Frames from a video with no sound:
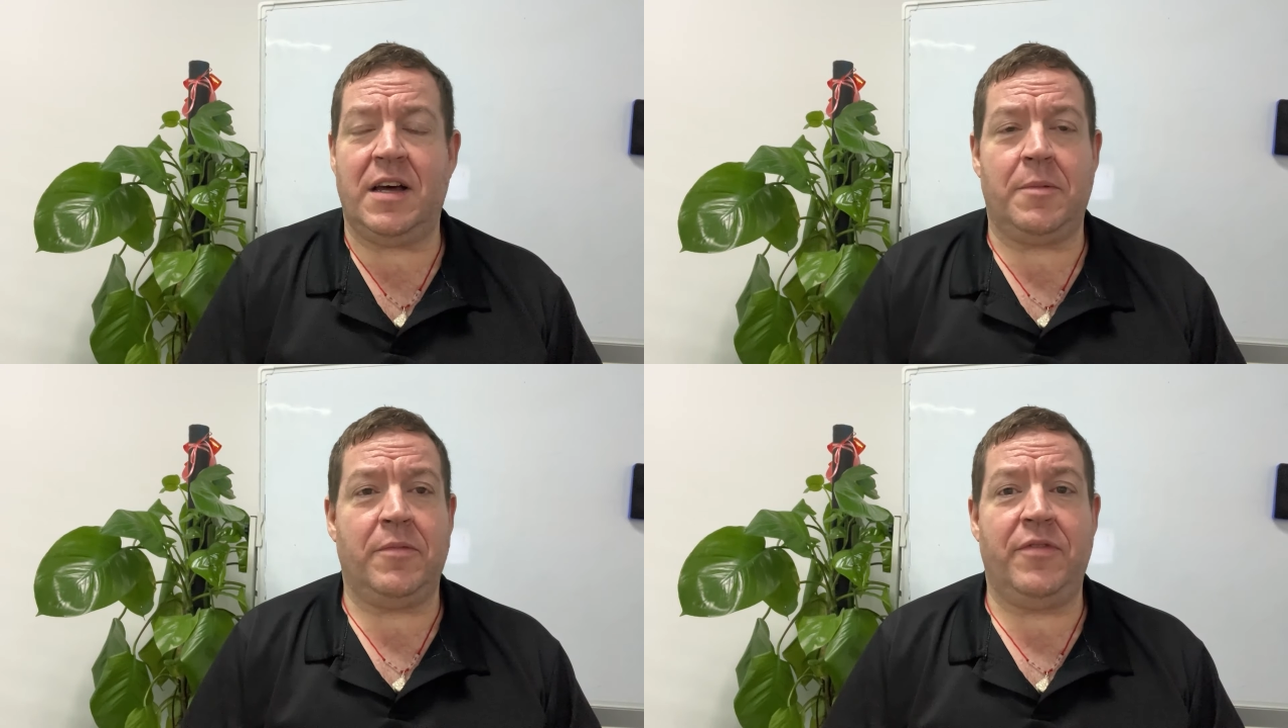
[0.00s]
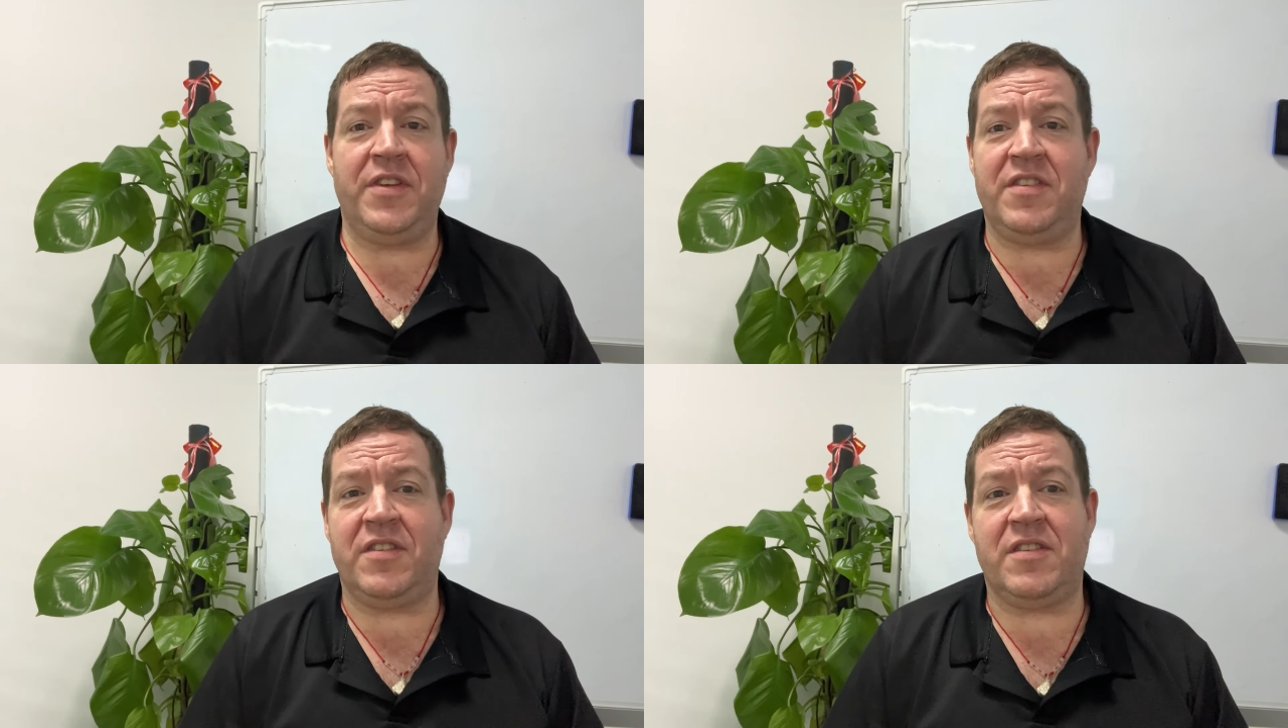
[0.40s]

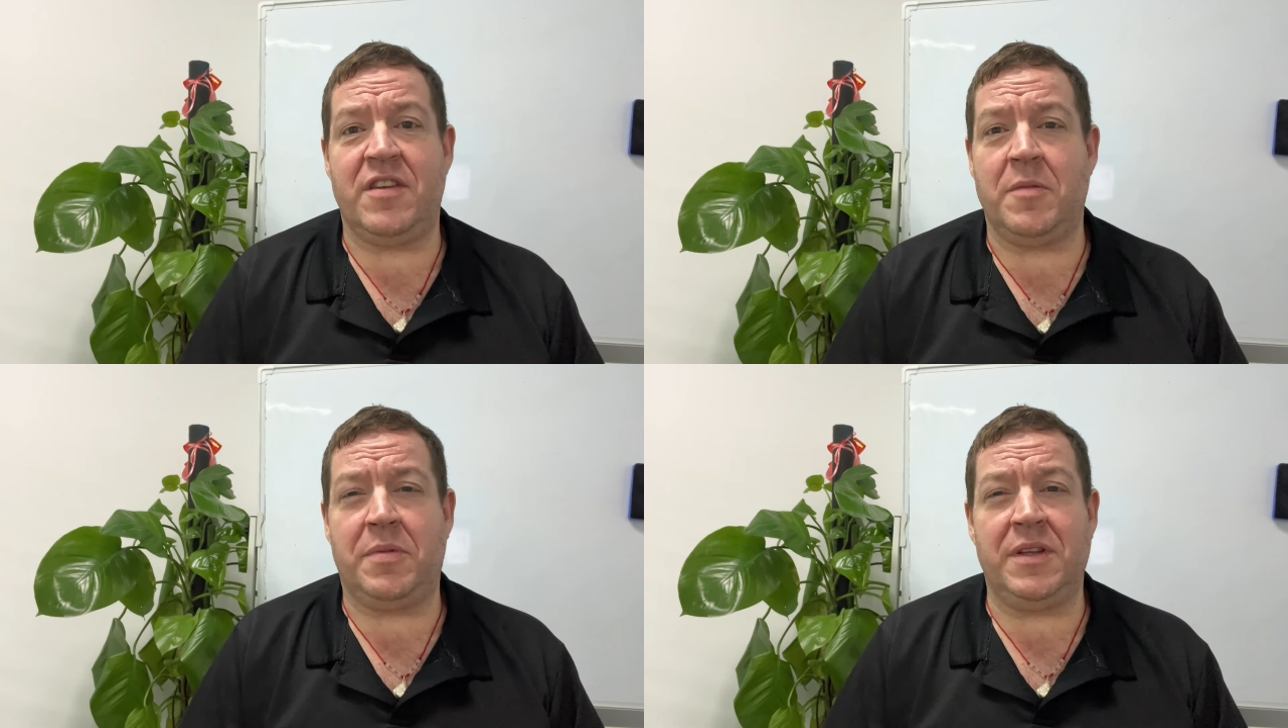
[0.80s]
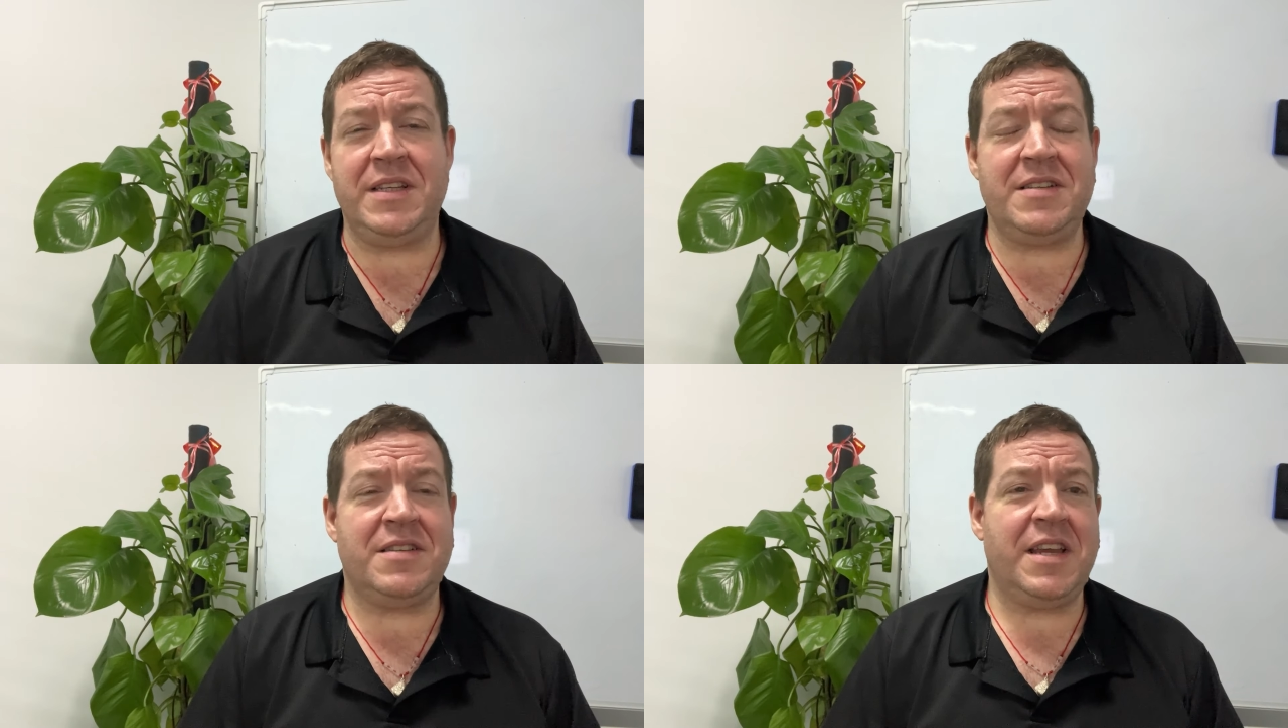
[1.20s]
visits to the
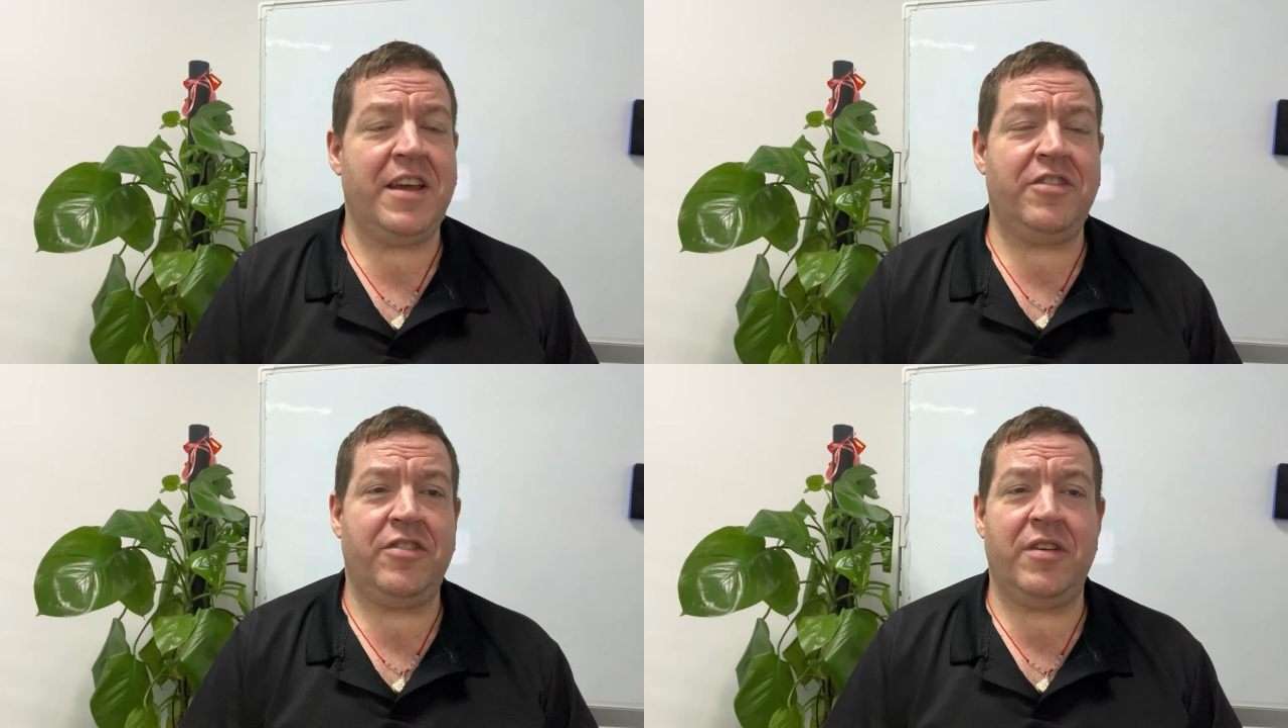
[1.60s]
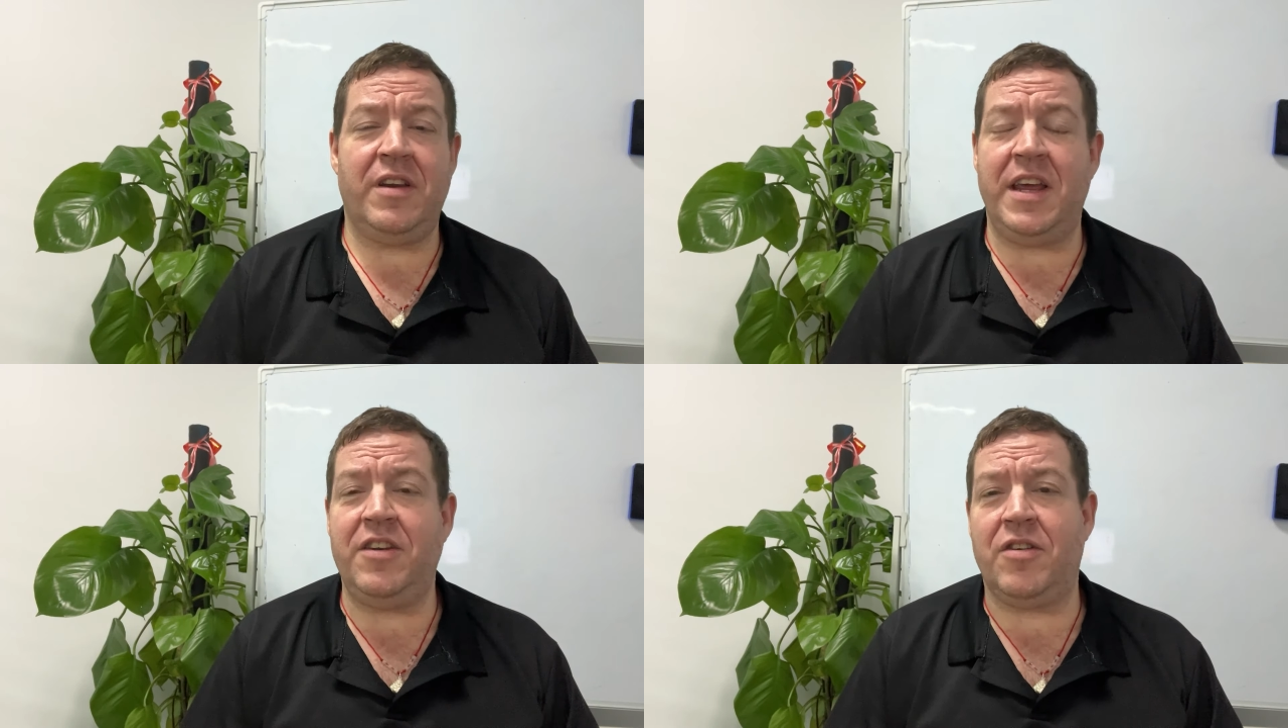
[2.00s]
police
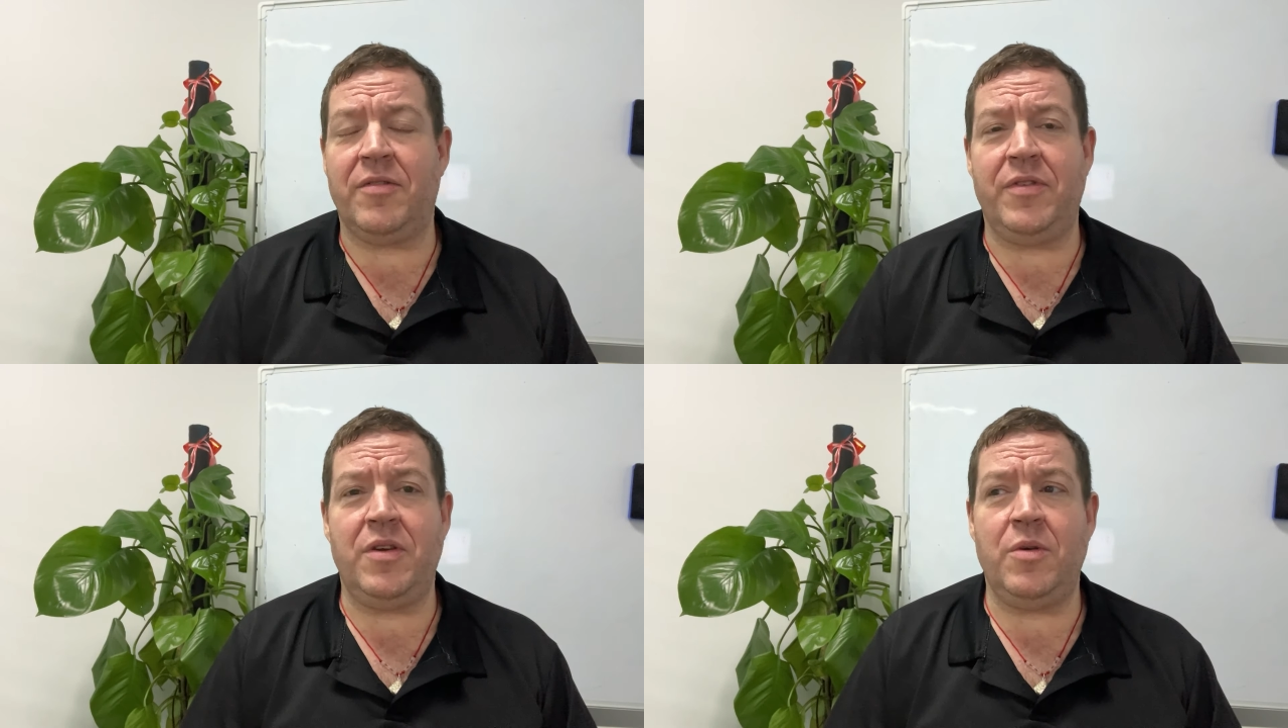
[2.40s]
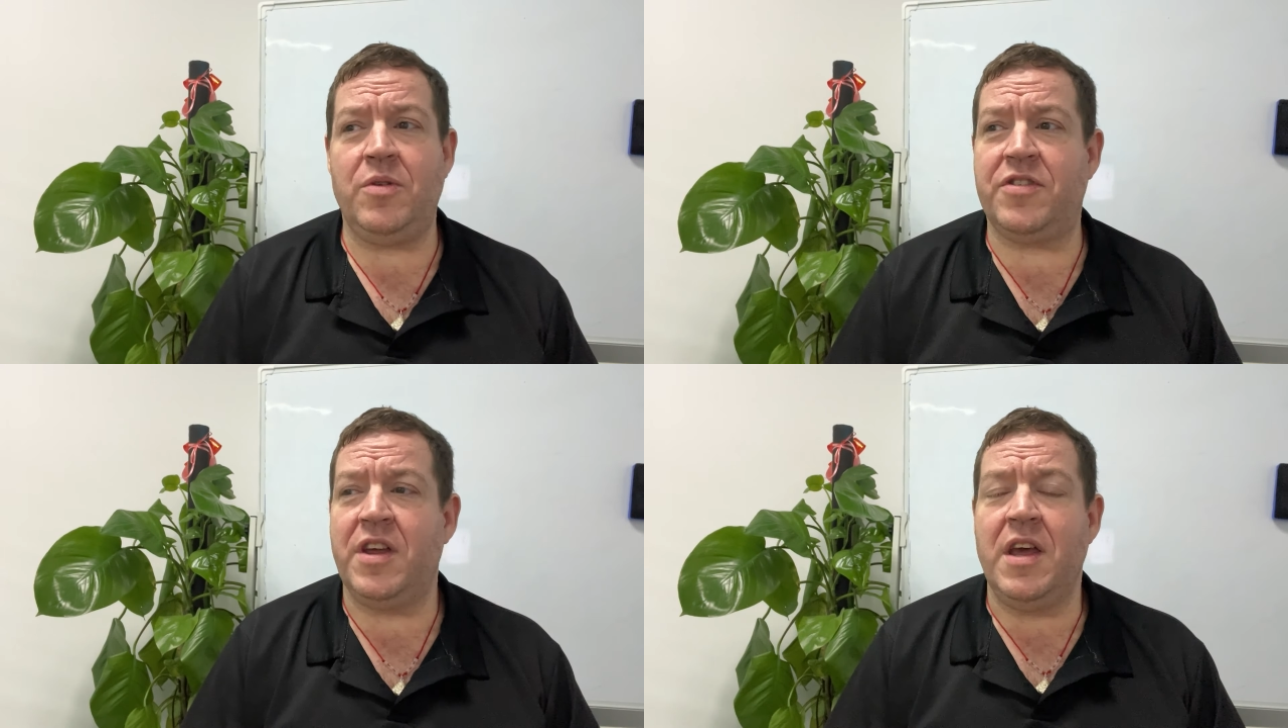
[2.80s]
station,
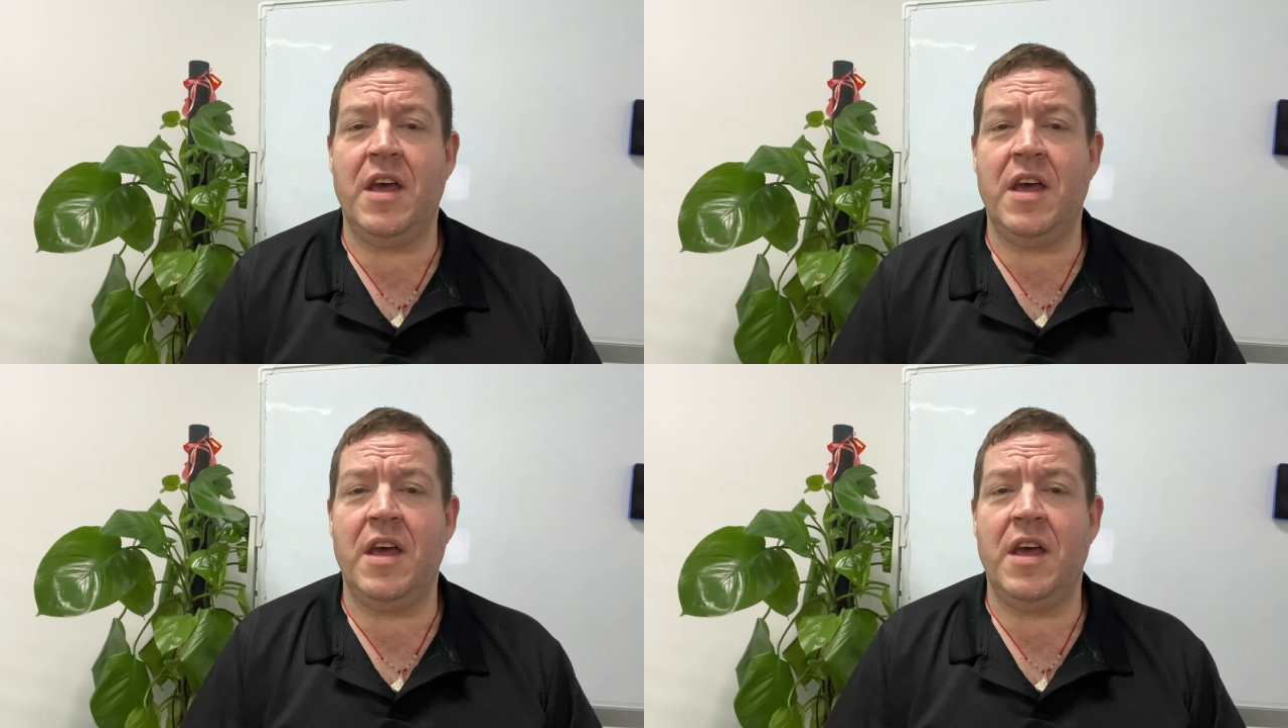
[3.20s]
interviews,